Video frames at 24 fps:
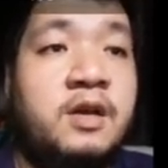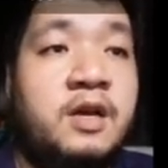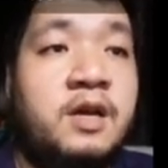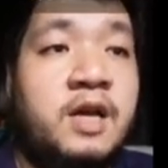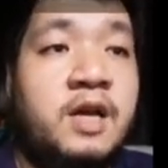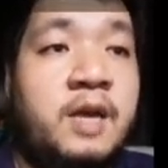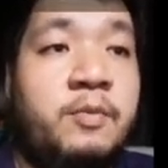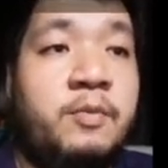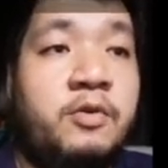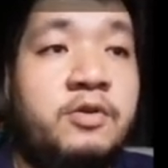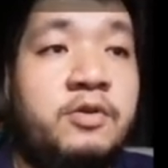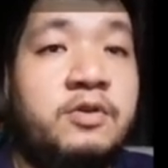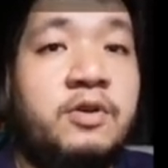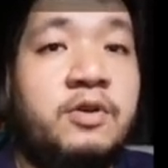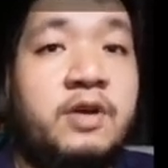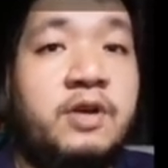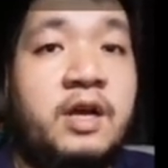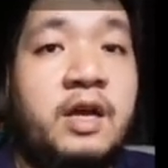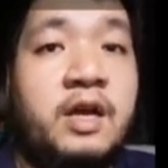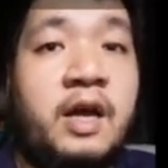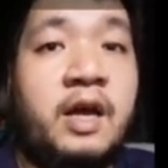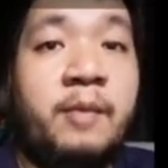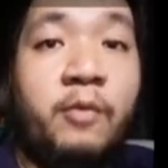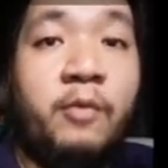I'm
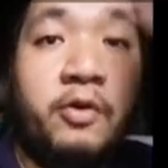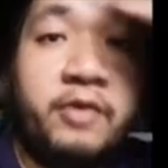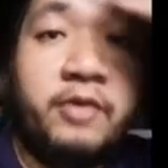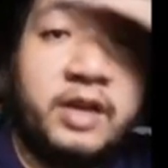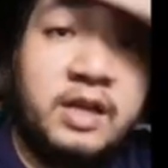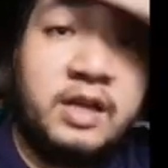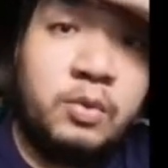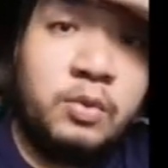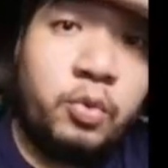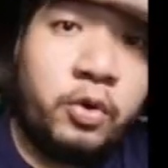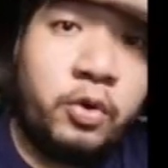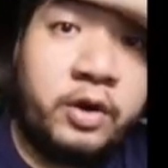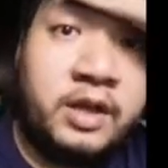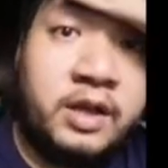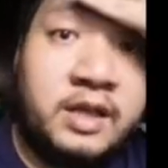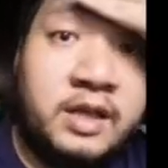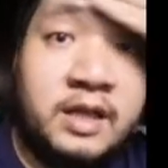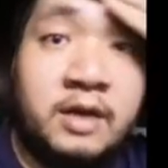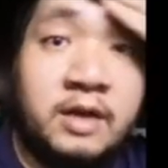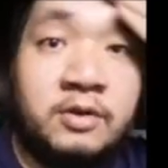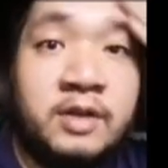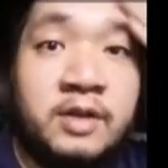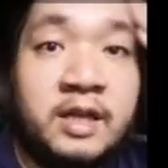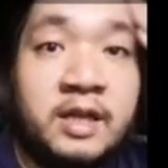already worried
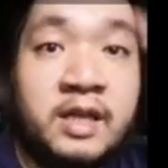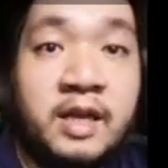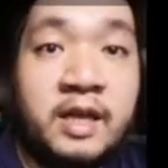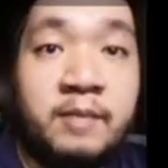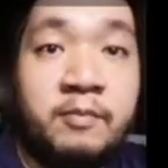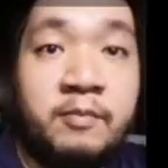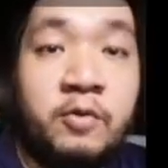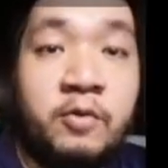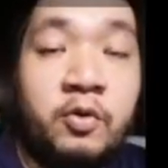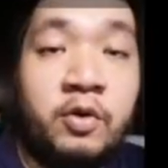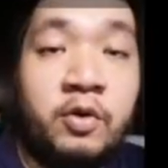now that I'm going